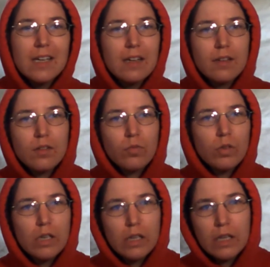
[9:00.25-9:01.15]
isn't
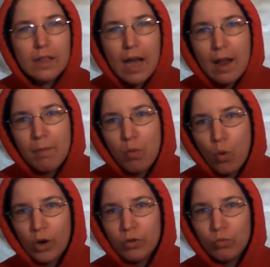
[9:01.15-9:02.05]
really that
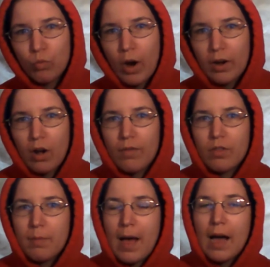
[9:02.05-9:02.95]
important right
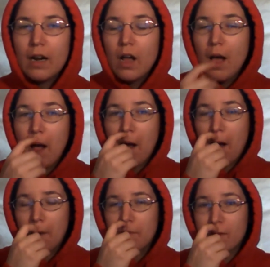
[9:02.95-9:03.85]
off the bat.
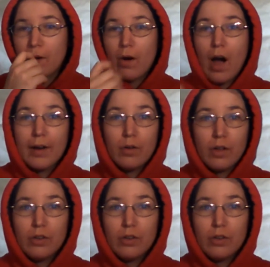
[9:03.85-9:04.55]
So I don't